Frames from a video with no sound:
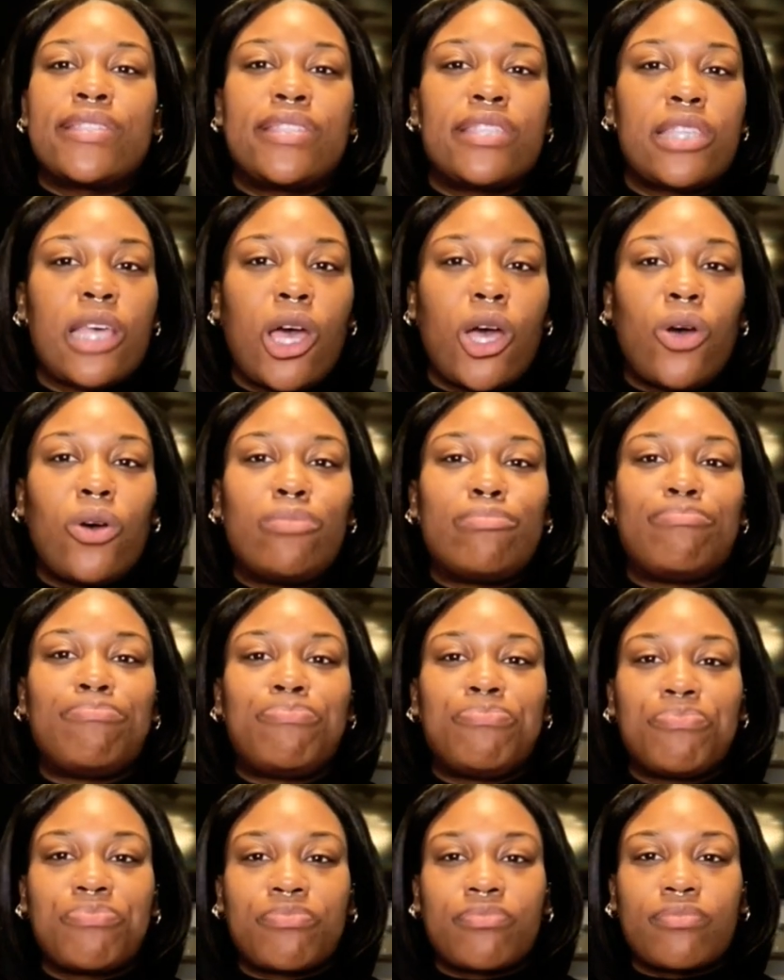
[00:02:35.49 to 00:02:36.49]
So
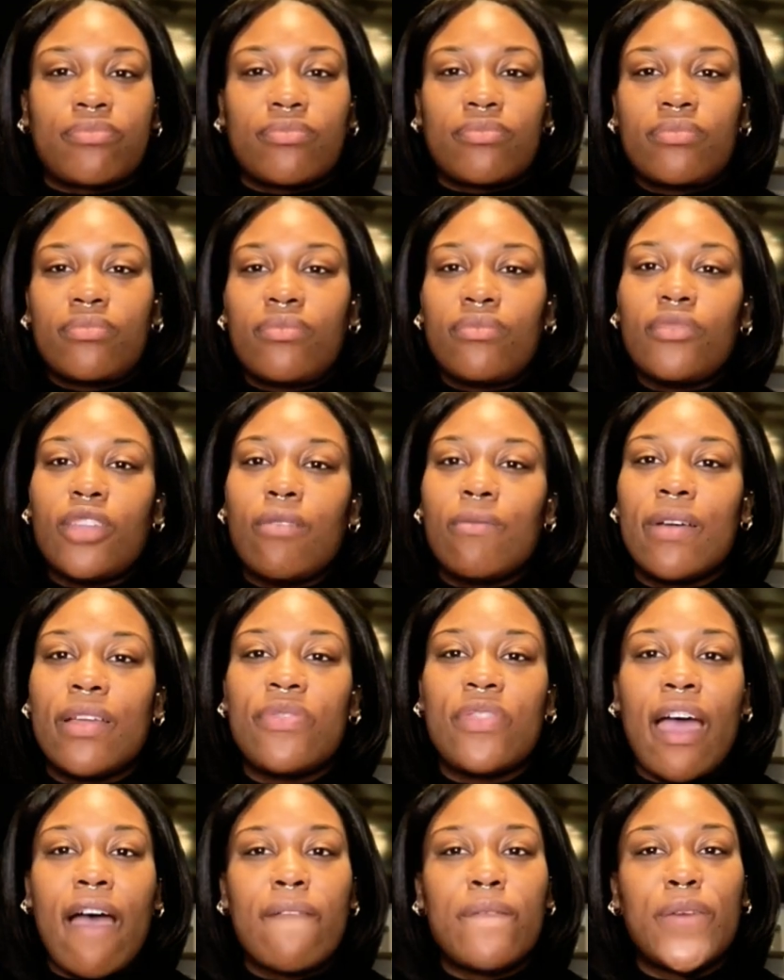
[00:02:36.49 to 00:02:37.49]

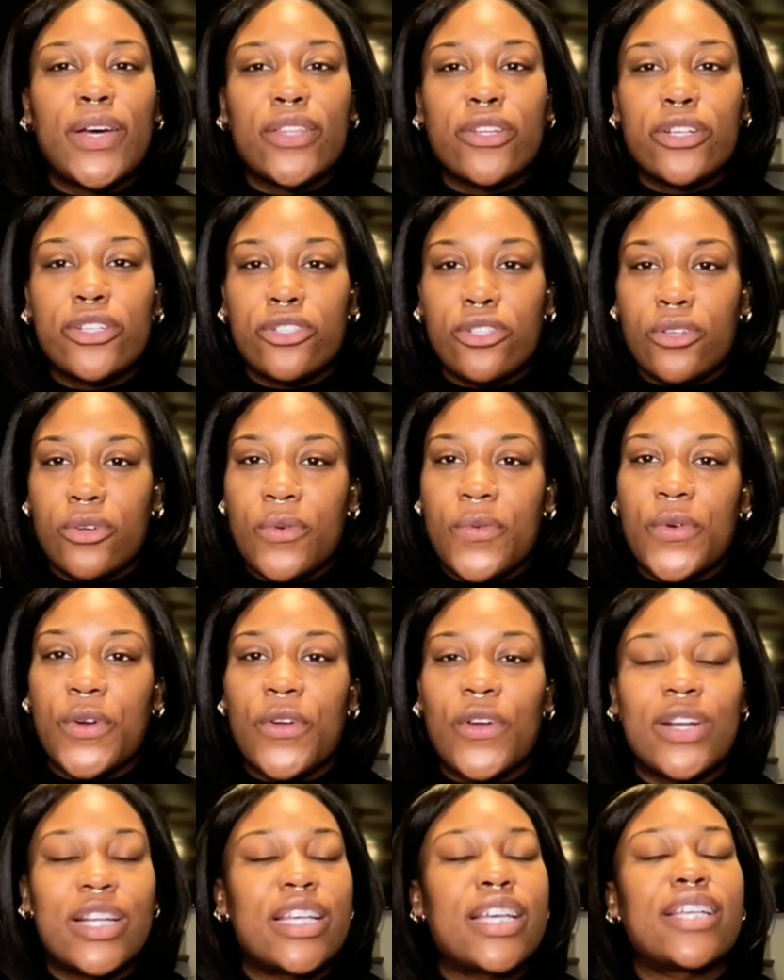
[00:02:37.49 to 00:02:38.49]
without further ado, we're
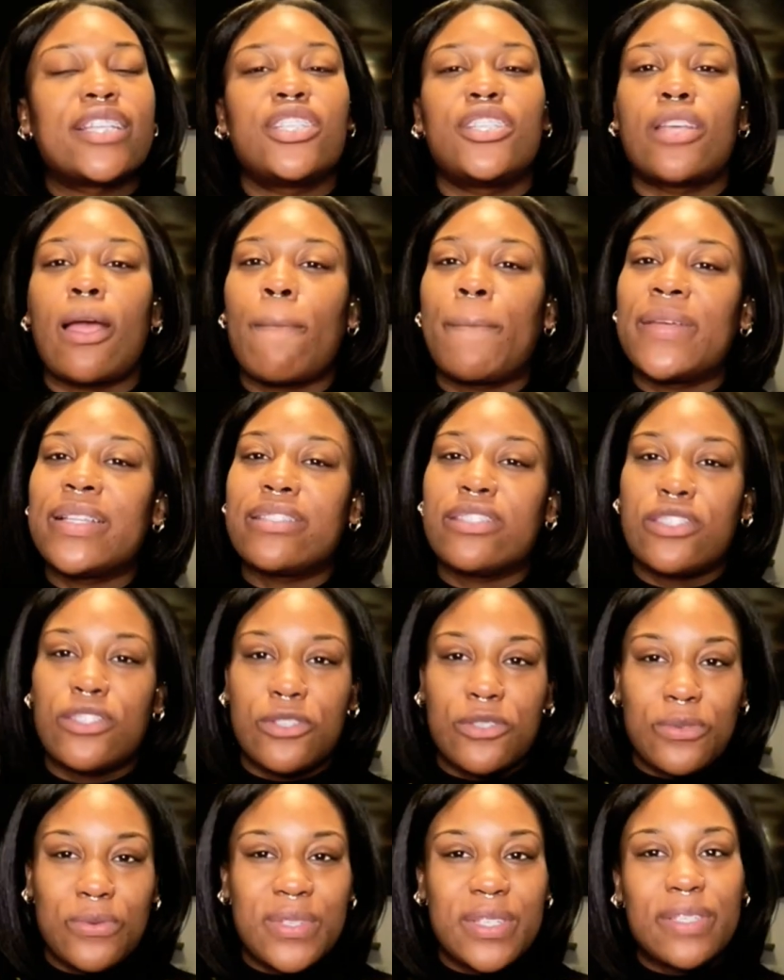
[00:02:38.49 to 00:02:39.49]
going to jump
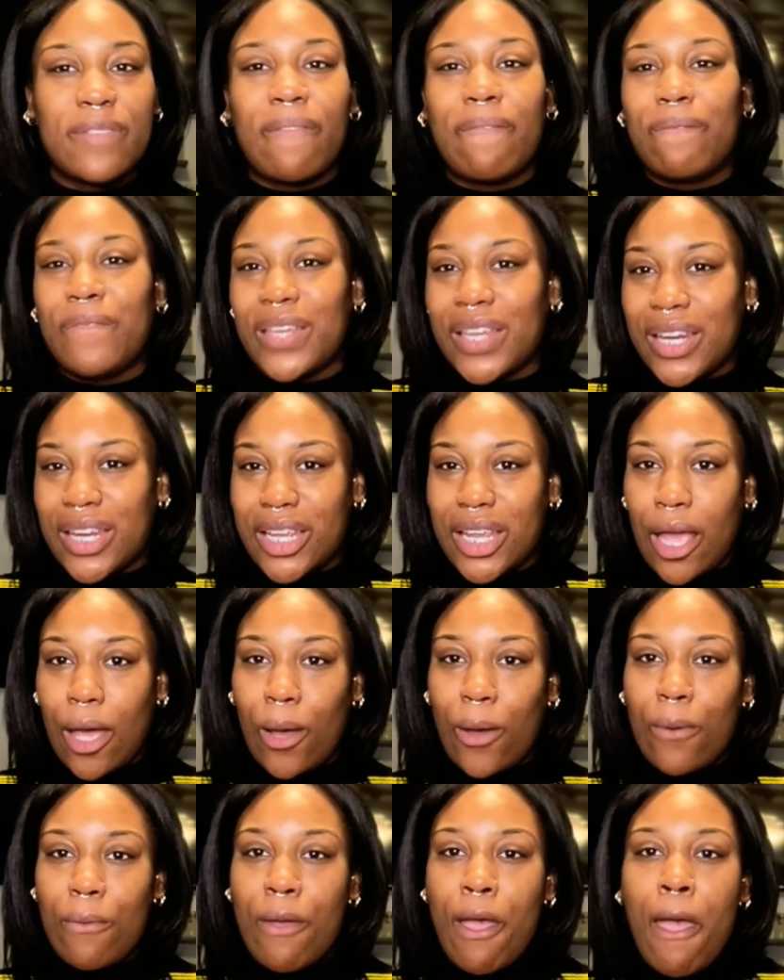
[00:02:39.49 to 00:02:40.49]
into this
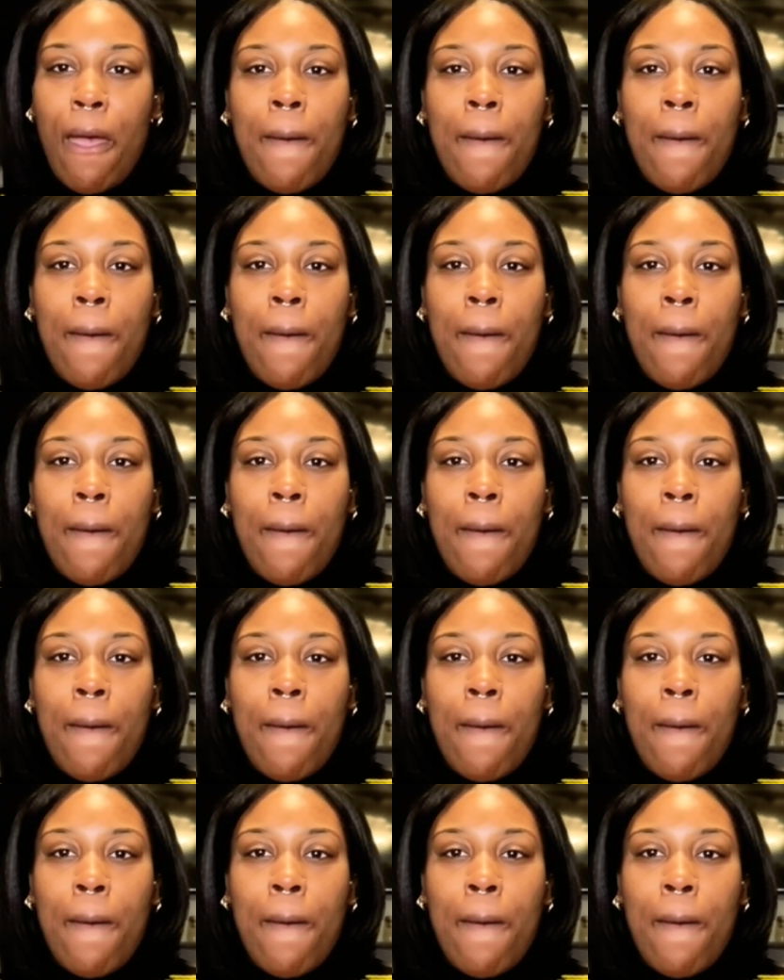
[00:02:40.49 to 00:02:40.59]
video.